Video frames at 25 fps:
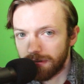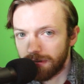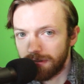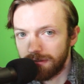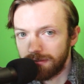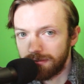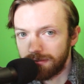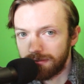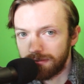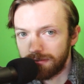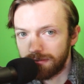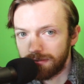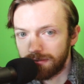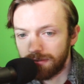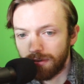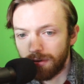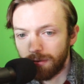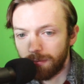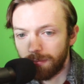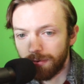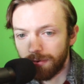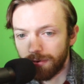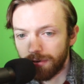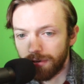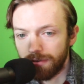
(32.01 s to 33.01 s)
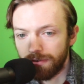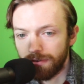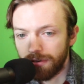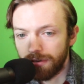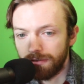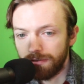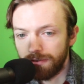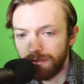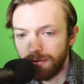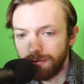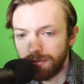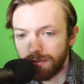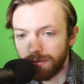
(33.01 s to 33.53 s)
is no pre-written
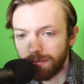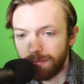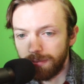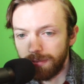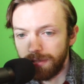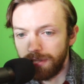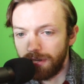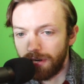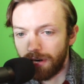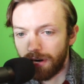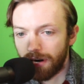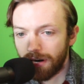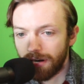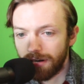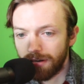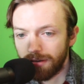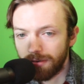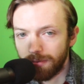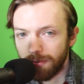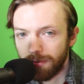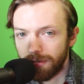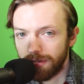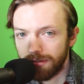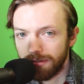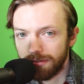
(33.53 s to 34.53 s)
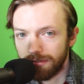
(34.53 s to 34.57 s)
future beyond what